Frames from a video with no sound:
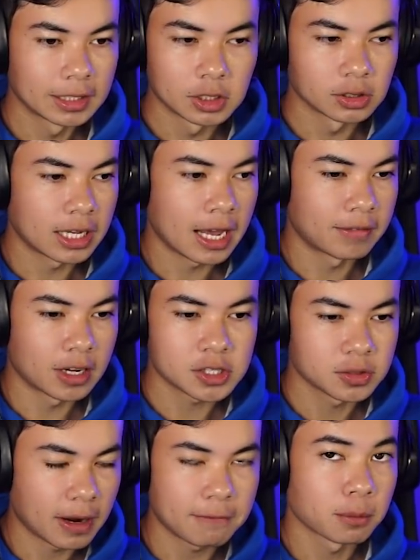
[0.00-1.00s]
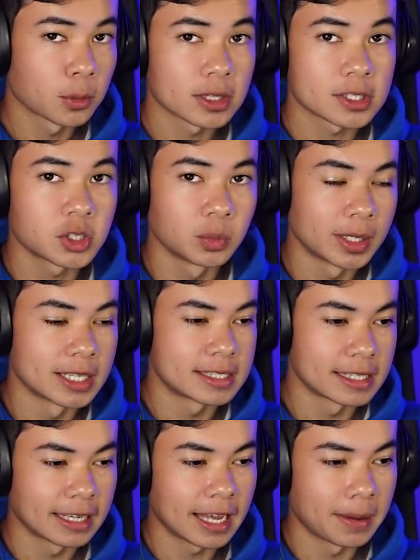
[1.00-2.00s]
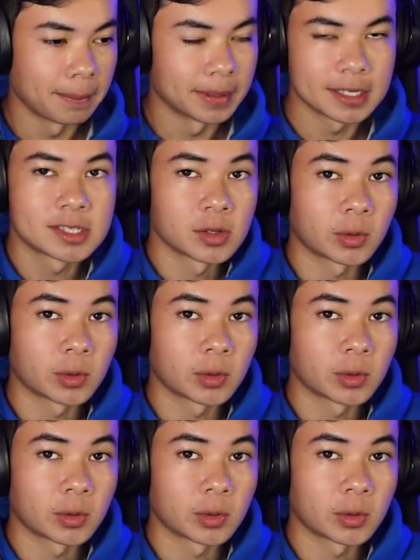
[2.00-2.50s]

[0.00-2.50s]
literally have not survived for more than two minutes in game, but it's